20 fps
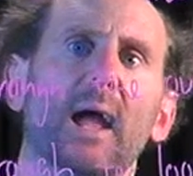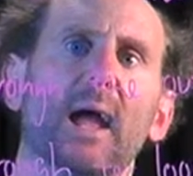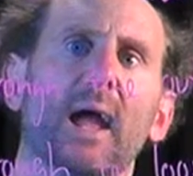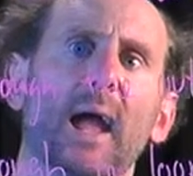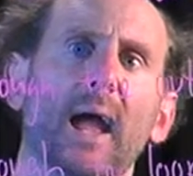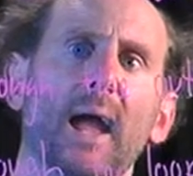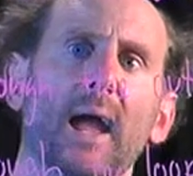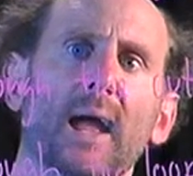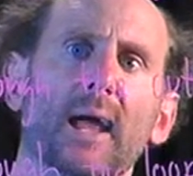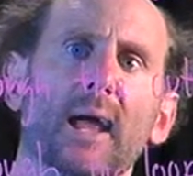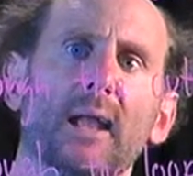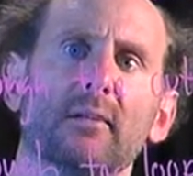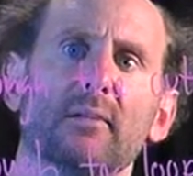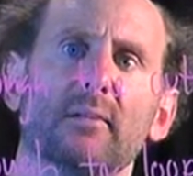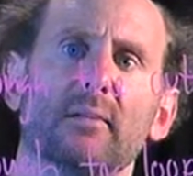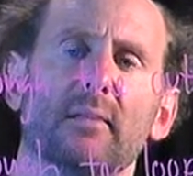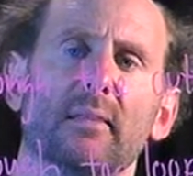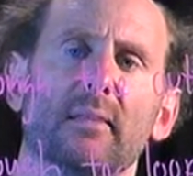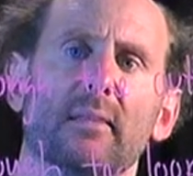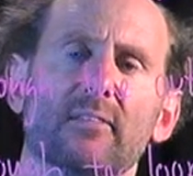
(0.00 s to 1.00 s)
and
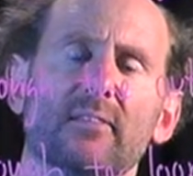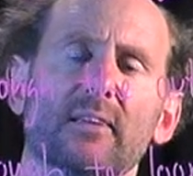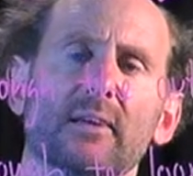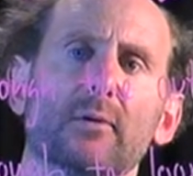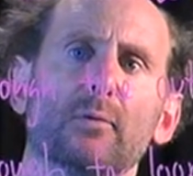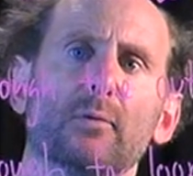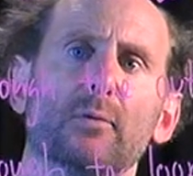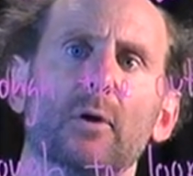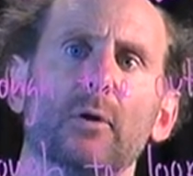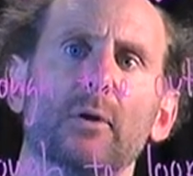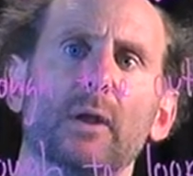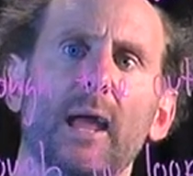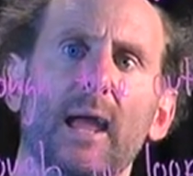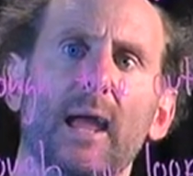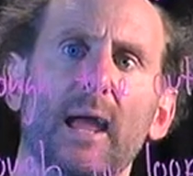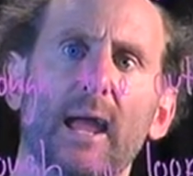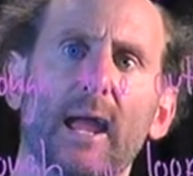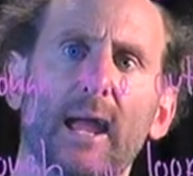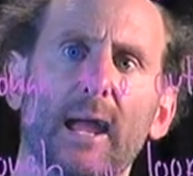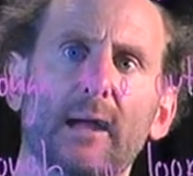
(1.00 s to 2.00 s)
the single node
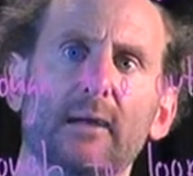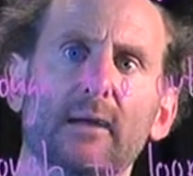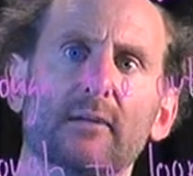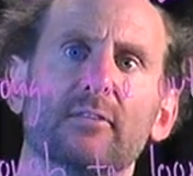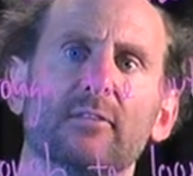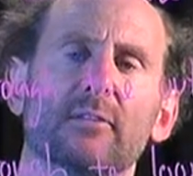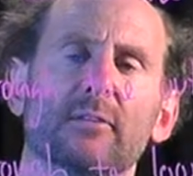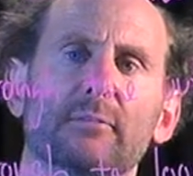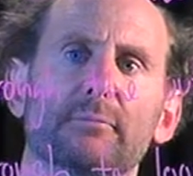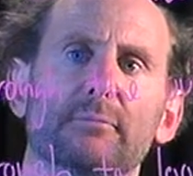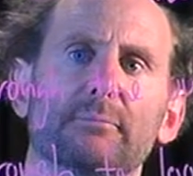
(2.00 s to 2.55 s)
x.